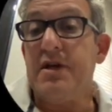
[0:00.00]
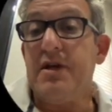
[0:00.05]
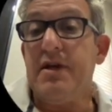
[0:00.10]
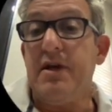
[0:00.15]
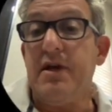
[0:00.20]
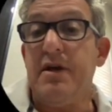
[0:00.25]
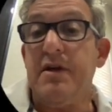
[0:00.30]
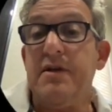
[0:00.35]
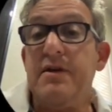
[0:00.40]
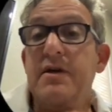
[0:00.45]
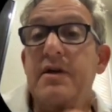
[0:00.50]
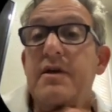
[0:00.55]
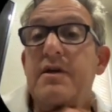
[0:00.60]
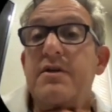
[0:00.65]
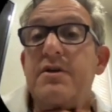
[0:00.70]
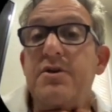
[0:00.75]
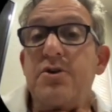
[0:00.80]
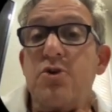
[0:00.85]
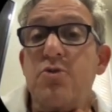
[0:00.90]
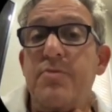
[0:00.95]
in
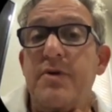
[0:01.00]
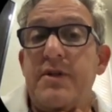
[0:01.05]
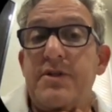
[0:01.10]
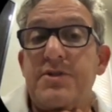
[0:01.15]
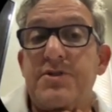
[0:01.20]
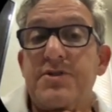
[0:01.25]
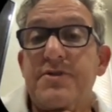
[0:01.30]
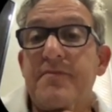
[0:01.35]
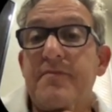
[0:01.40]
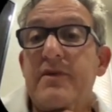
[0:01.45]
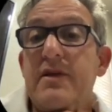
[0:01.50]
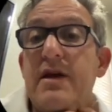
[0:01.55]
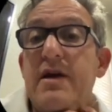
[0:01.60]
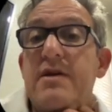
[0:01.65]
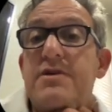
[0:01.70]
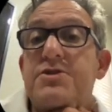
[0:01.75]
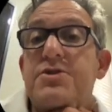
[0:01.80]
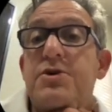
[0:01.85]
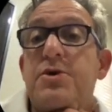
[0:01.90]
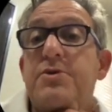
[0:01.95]
humans.
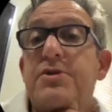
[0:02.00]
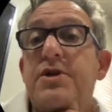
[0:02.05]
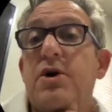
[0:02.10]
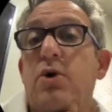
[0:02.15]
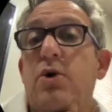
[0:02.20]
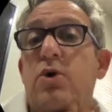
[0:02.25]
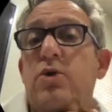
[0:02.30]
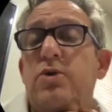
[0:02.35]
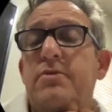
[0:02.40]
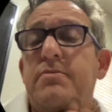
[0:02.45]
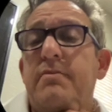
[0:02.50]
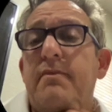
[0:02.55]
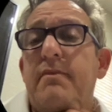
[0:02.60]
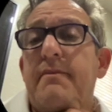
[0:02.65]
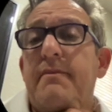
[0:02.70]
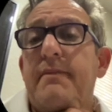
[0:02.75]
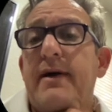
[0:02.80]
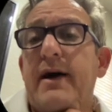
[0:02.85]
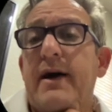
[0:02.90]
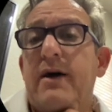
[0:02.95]
So the old
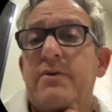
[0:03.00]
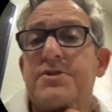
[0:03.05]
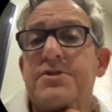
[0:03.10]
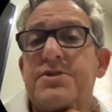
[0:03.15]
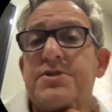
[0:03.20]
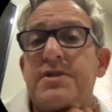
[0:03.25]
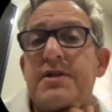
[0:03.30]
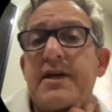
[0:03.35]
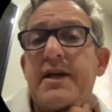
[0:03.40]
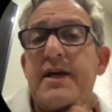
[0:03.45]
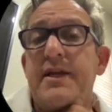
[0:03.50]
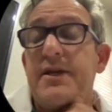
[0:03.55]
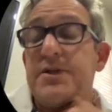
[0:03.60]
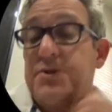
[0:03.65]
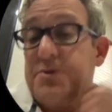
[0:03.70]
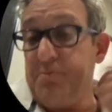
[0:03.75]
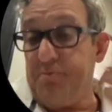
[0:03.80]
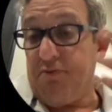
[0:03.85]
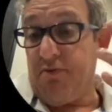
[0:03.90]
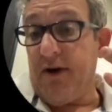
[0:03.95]
mouse and
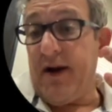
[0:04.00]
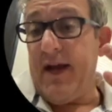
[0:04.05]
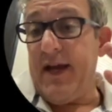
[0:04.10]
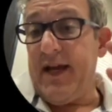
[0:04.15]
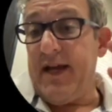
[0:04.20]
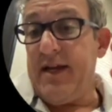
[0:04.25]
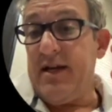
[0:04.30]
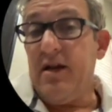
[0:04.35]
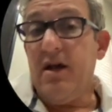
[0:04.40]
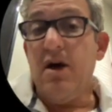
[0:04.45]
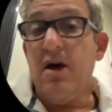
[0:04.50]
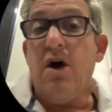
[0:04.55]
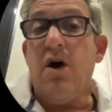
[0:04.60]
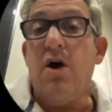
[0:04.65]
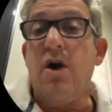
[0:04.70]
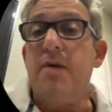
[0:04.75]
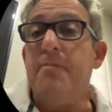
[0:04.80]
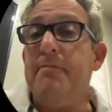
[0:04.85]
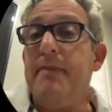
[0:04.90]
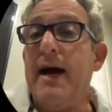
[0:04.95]
its brain
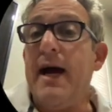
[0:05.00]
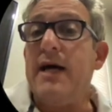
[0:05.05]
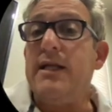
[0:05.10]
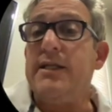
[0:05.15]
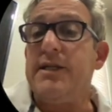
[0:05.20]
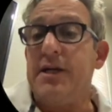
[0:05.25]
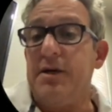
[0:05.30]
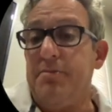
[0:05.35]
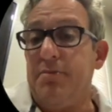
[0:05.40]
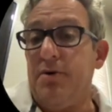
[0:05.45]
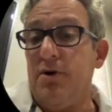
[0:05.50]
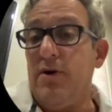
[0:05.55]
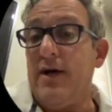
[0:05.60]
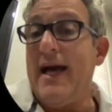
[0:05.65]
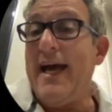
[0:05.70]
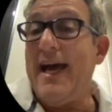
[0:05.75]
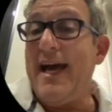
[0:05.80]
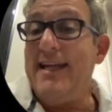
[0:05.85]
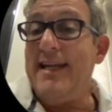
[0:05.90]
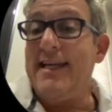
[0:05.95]
are malleable
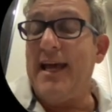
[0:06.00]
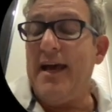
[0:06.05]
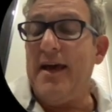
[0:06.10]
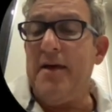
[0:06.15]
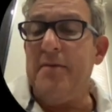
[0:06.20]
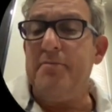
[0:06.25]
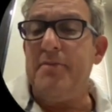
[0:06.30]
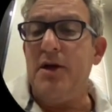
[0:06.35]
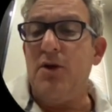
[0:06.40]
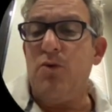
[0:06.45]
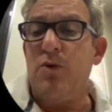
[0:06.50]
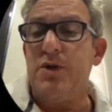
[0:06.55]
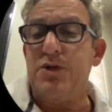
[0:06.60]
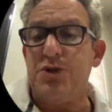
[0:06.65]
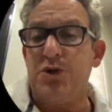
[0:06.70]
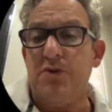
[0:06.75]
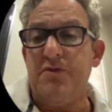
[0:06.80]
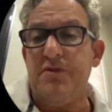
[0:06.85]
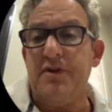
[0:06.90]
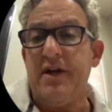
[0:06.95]
and can be
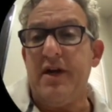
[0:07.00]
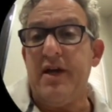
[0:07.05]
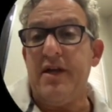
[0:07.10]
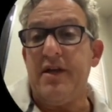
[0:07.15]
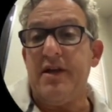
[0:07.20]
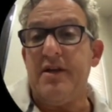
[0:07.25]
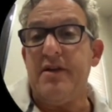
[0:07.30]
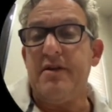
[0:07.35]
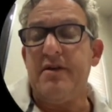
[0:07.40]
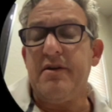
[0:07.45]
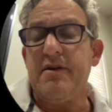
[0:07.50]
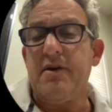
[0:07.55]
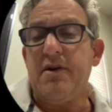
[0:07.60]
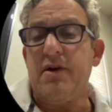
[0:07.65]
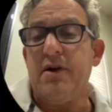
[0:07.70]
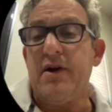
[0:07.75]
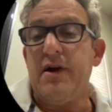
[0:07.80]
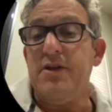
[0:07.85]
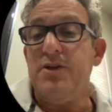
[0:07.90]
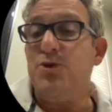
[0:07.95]
rejuvenated. All
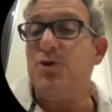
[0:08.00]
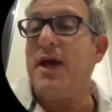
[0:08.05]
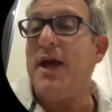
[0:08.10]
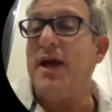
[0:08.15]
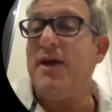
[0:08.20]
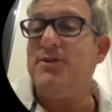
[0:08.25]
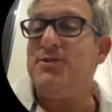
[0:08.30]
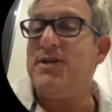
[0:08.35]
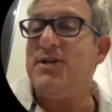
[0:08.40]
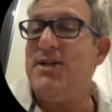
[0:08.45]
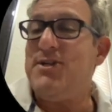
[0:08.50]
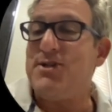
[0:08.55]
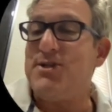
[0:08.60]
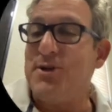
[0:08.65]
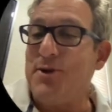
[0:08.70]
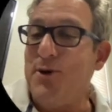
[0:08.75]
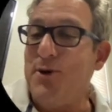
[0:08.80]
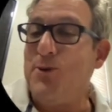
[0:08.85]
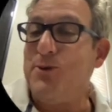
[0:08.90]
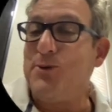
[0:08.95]
right, you can teach
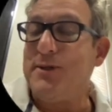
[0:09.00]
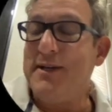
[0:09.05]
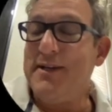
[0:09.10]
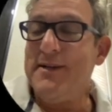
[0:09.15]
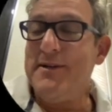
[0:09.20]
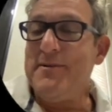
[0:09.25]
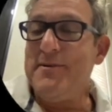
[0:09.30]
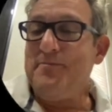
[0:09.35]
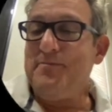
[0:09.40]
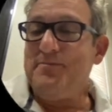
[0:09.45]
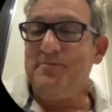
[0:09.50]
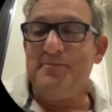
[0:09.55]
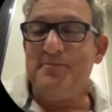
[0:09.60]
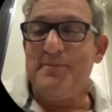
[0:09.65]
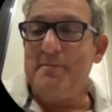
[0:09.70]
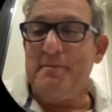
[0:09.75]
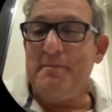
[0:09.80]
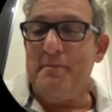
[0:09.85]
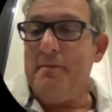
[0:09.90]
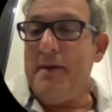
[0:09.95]
an old
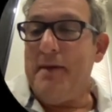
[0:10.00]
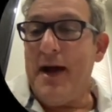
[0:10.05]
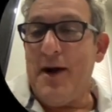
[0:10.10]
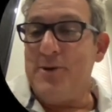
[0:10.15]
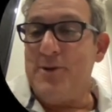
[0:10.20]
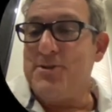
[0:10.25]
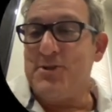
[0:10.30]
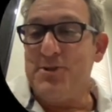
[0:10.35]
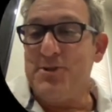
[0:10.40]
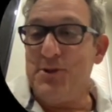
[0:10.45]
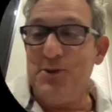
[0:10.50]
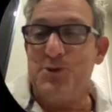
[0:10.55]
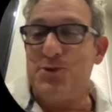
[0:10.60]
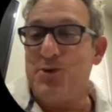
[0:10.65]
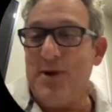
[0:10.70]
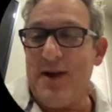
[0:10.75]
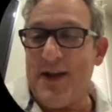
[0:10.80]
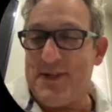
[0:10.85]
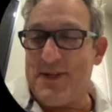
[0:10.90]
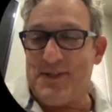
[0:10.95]
mouse new
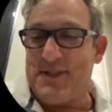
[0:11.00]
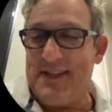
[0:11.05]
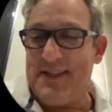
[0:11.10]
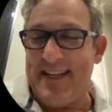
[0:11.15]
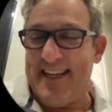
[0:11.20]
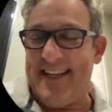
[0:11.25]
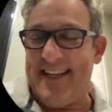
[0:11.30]
tricks.